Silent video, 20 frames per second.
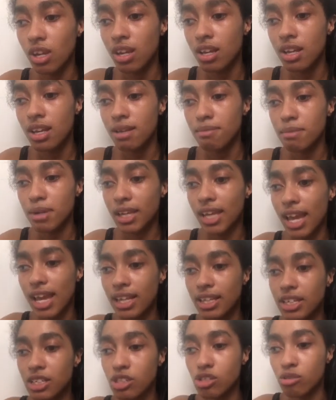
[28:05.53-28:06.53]

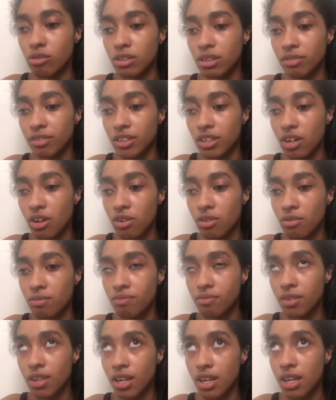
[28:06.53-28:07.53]
Michaela to a different home.
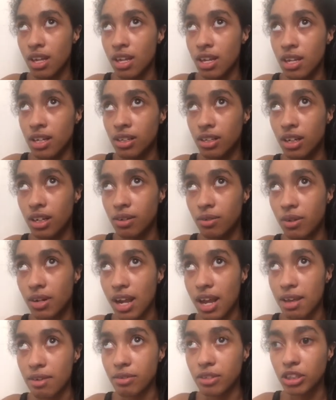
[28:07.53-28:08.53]
What I
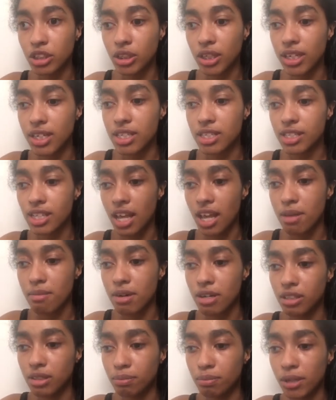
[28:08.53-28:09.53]
was trying to say about
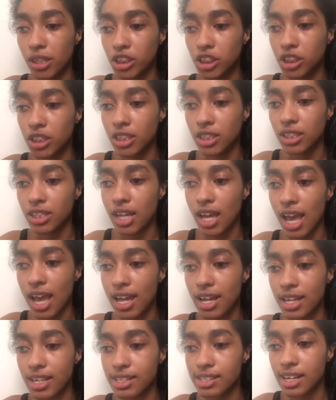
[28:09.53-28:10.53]
depression and
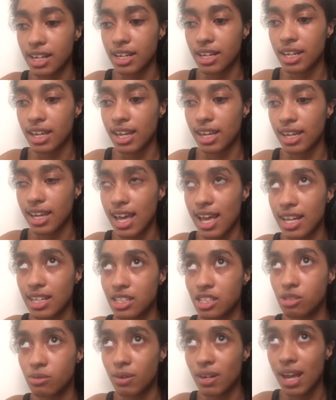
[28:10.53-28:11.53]
anxiety in cats,
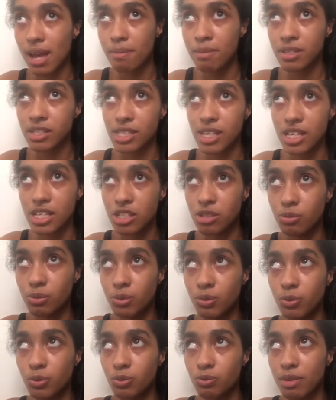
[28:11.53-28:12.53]
what happens
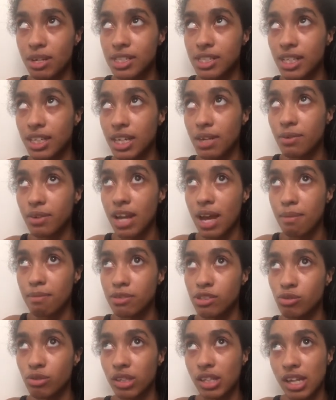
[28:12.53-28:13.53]

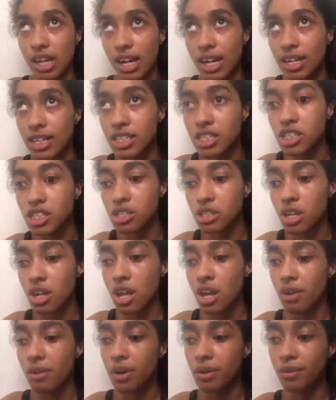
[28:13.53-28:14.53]
with us,
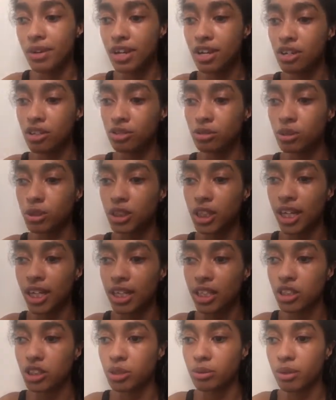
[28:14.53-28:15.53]
when we go through
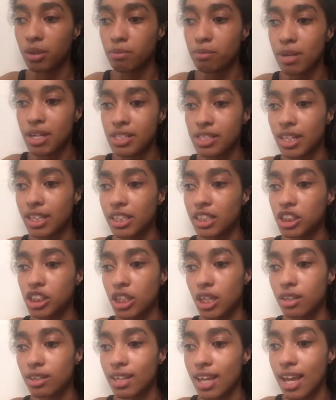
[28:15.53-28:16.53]
change, we basically
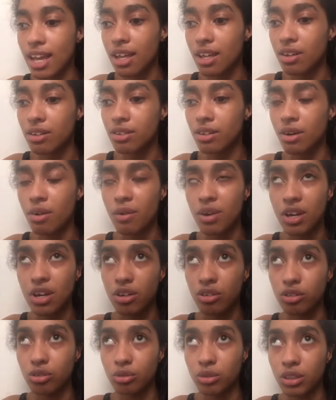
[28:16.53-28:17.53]
shut down, we go
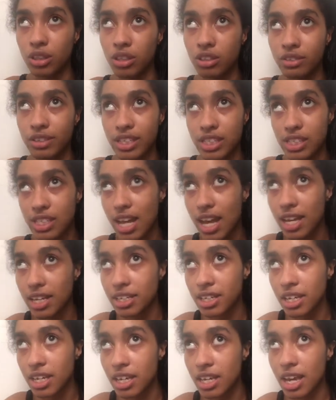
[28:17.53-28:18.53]
through a little
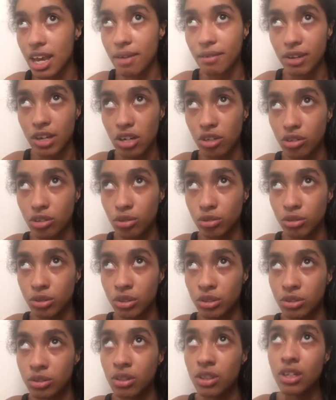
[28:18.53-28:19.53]
anxiety, and we go
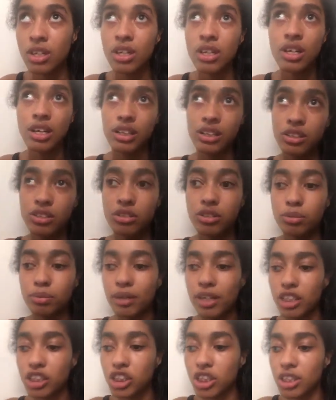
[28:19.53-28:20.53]
through a little
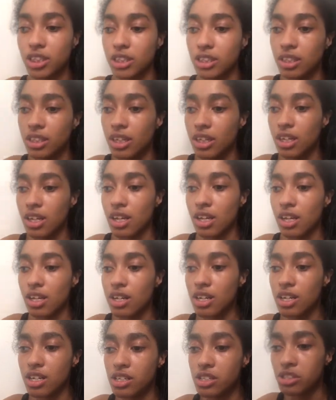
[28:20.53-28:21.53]
depression,
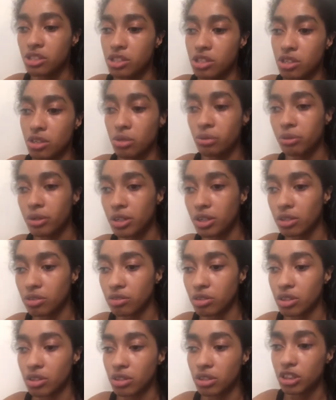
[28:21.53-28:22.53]
because, we don't
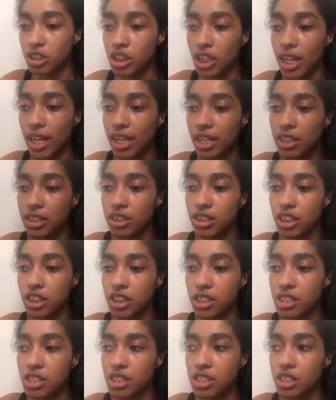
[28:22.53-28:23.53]
know the
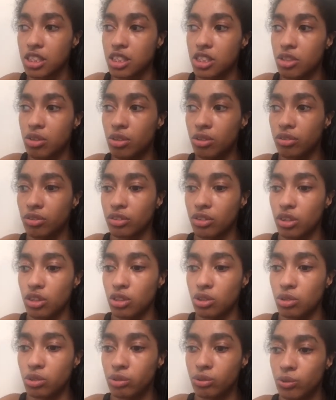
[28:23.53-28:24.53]
changes or the new
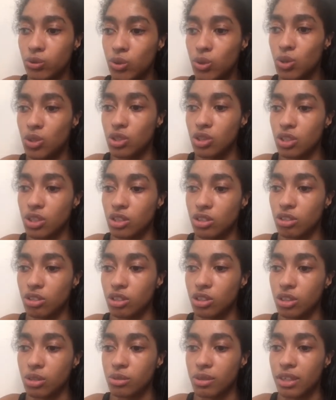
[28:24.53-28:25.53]
rules
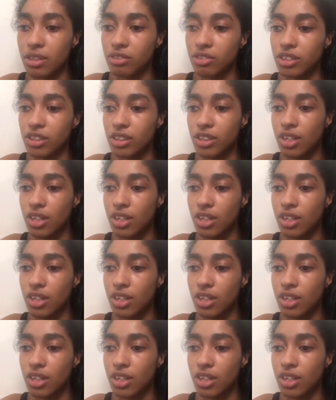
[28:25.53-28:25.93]
or whatever.